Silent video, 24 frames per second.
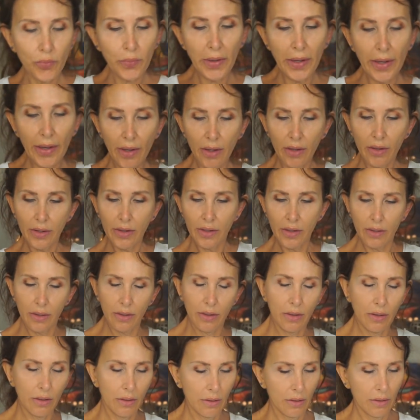Palette.
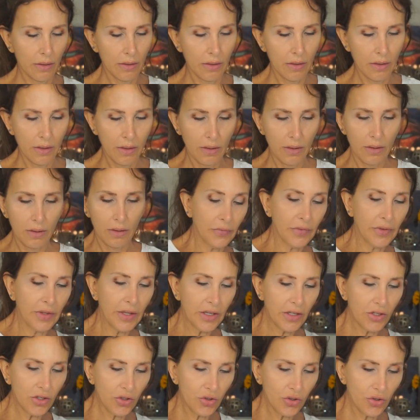
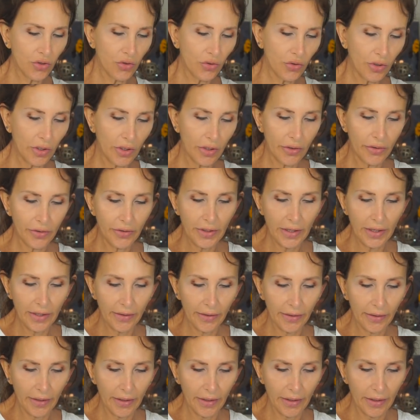These truly are
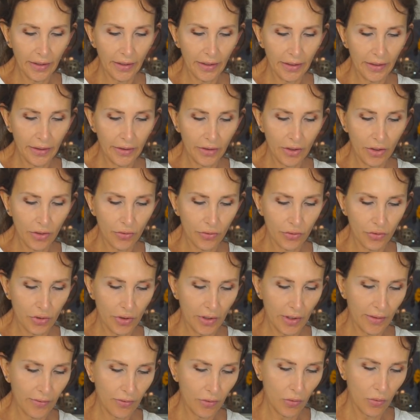delicate and don't
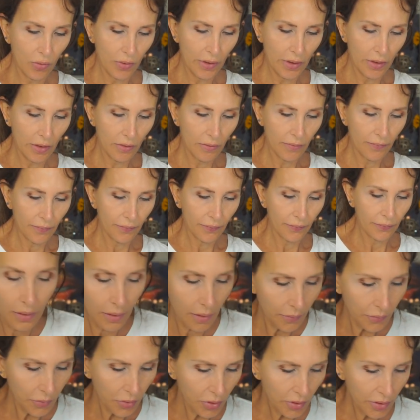travel well.
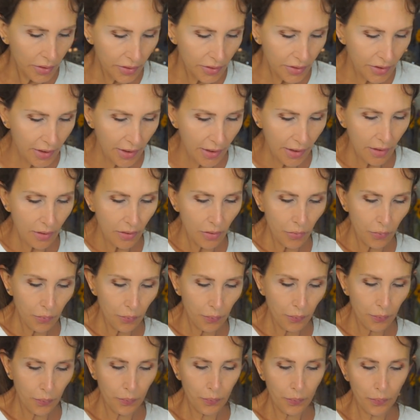I'm gonna take the
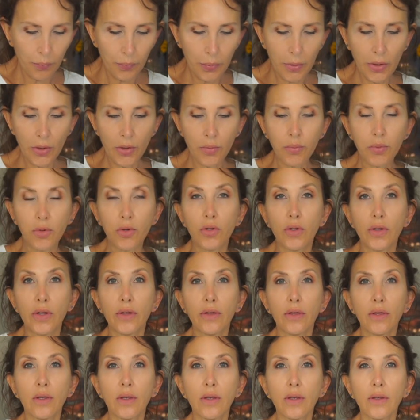purple
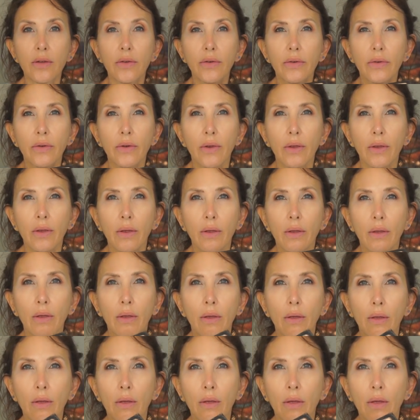in this.
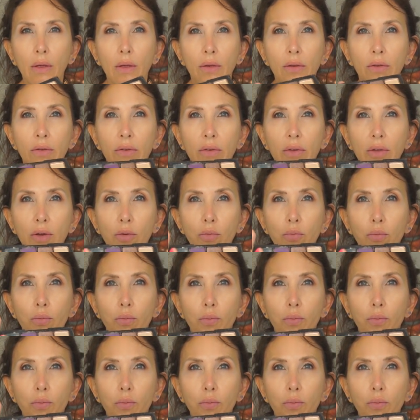See that,